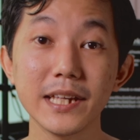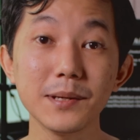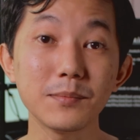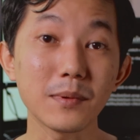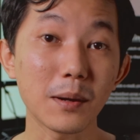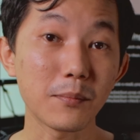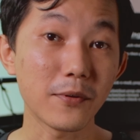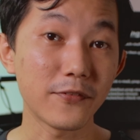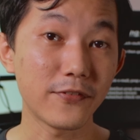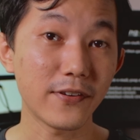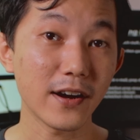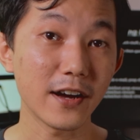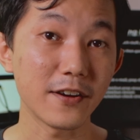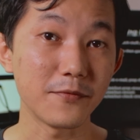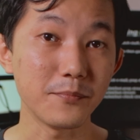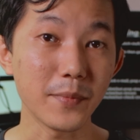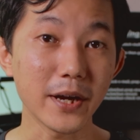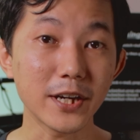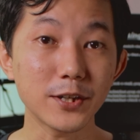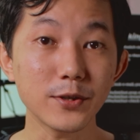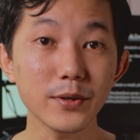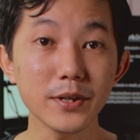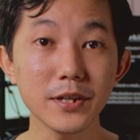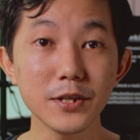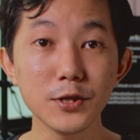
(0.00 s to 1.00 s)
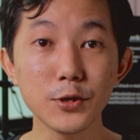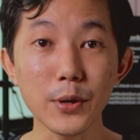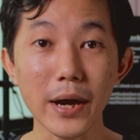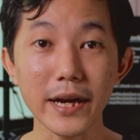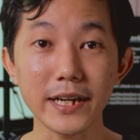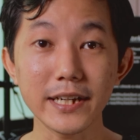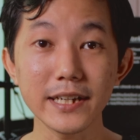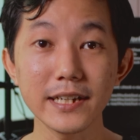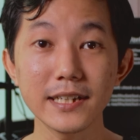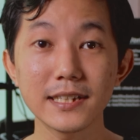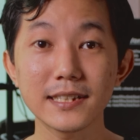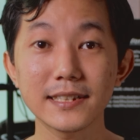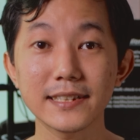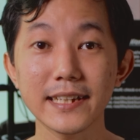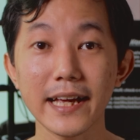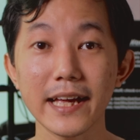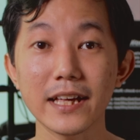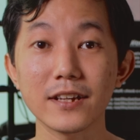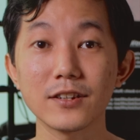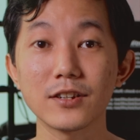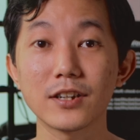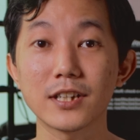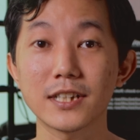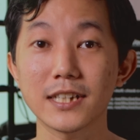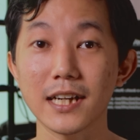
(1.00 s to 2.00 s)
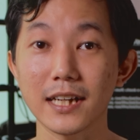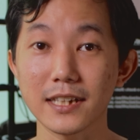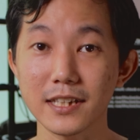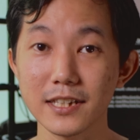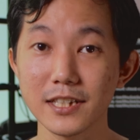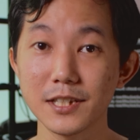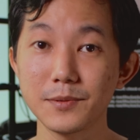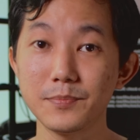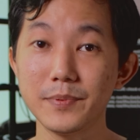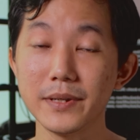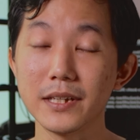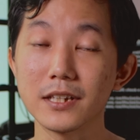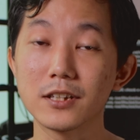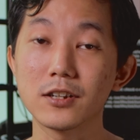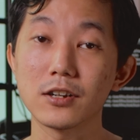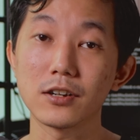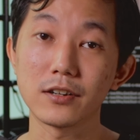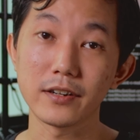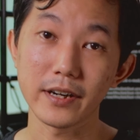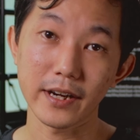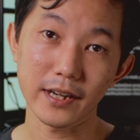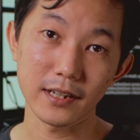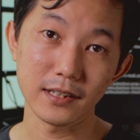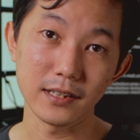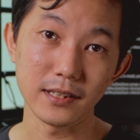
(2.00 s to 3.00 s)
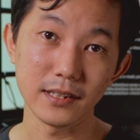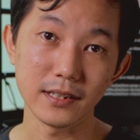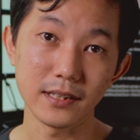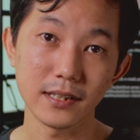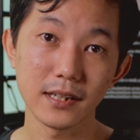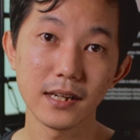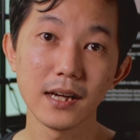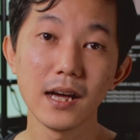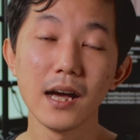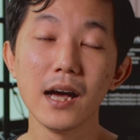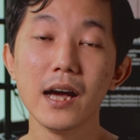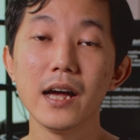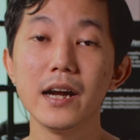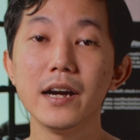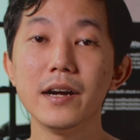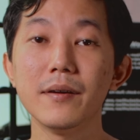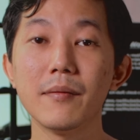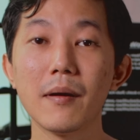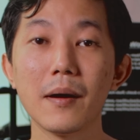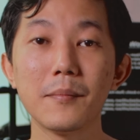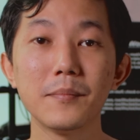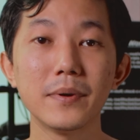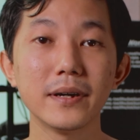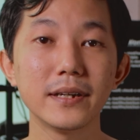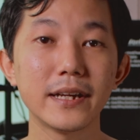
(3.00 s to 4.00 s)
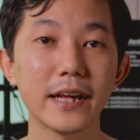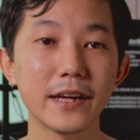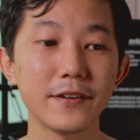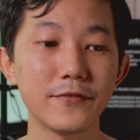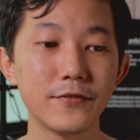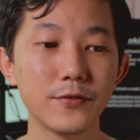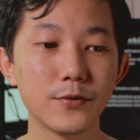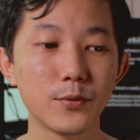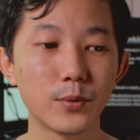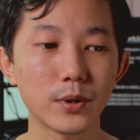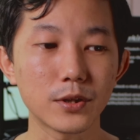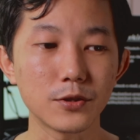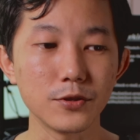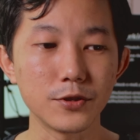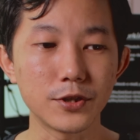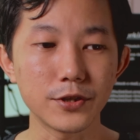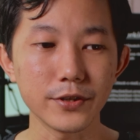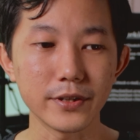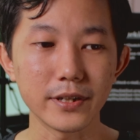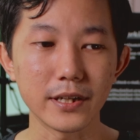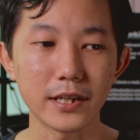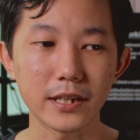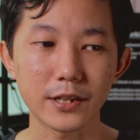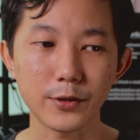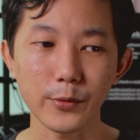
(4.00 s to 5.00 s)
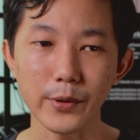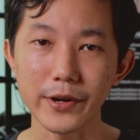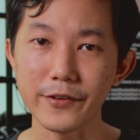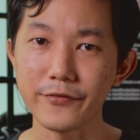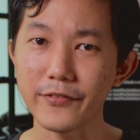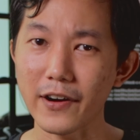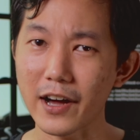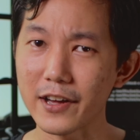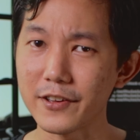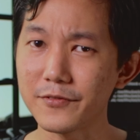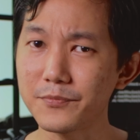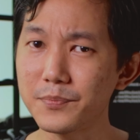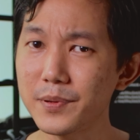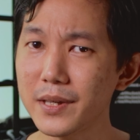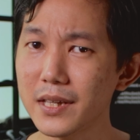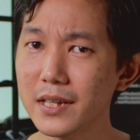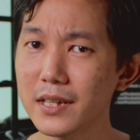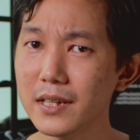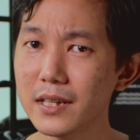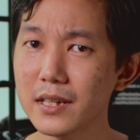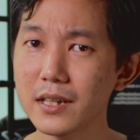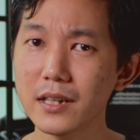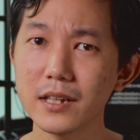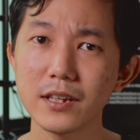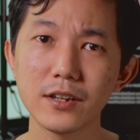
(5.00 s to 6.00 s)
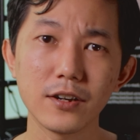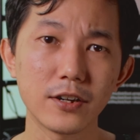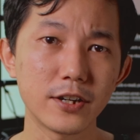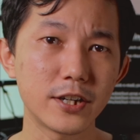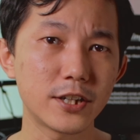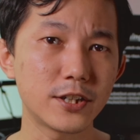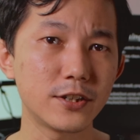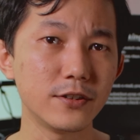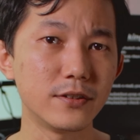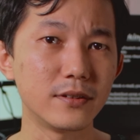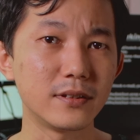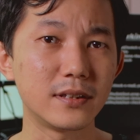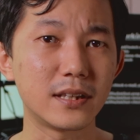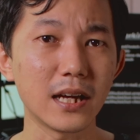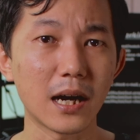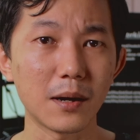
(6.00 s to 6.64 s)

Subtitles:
tip number 5. Make sure you actually set your shutter speed correctly. Remember that if you were to shoot in a 25p, you got to shoot